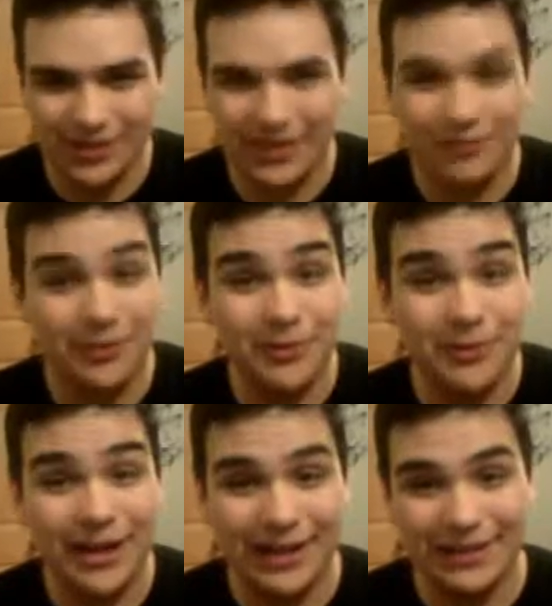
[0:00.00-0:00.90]
like,
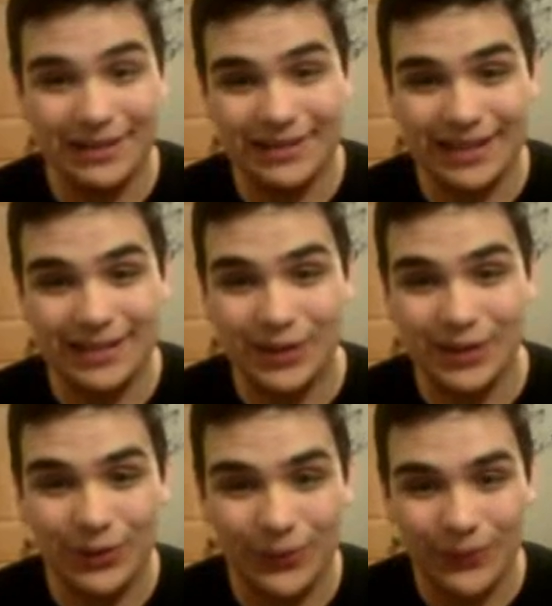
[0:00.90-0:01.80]
from what I, like,
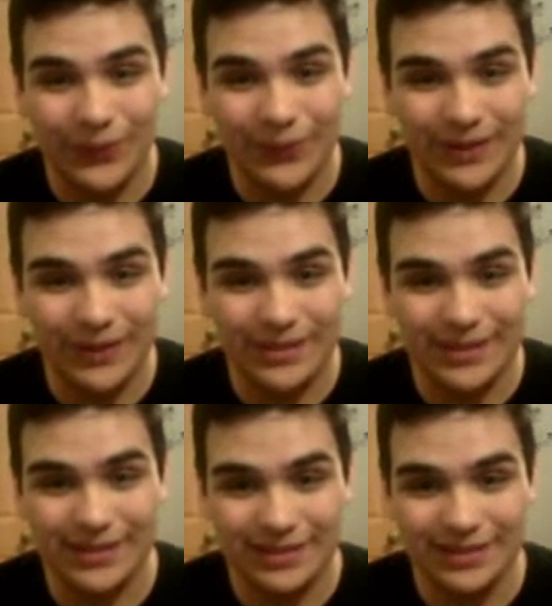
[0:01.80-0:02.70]
know,
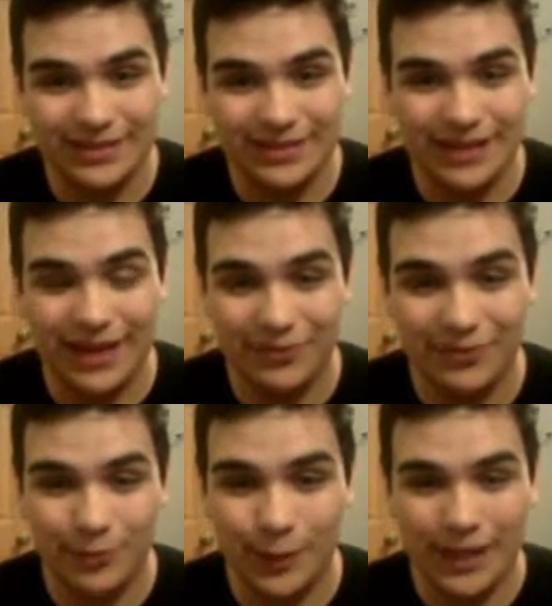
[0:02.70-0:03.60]
and not
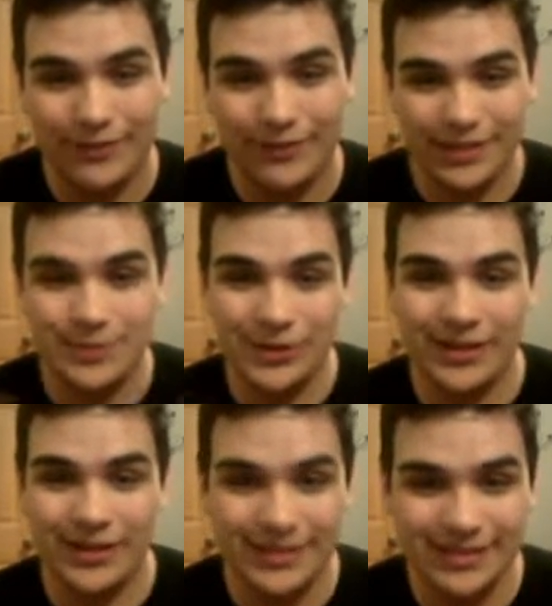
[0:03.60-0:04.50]
from what I've
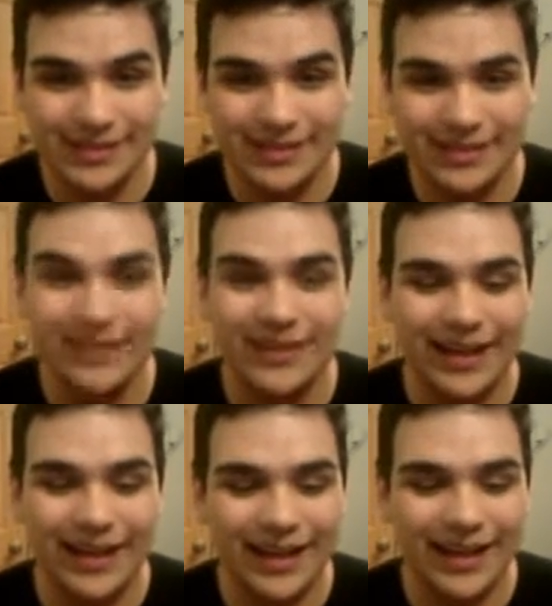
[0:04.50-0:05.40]
experienced.
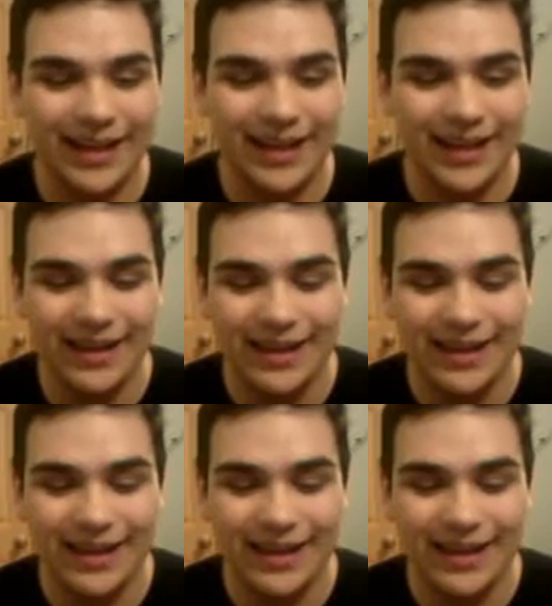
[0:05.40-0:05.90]
Okay?